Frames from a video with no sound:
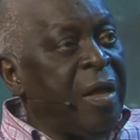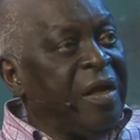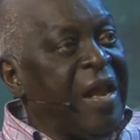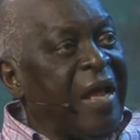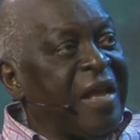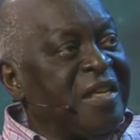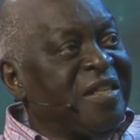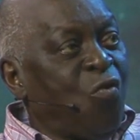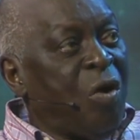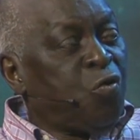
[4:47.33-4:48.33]
there's what
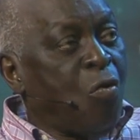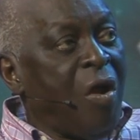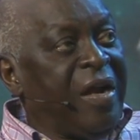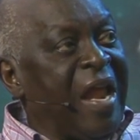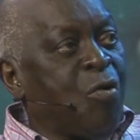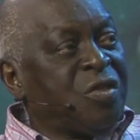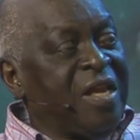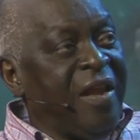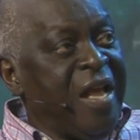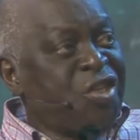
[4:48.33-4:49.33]
we call
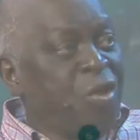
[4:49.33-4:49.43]
glycosylation.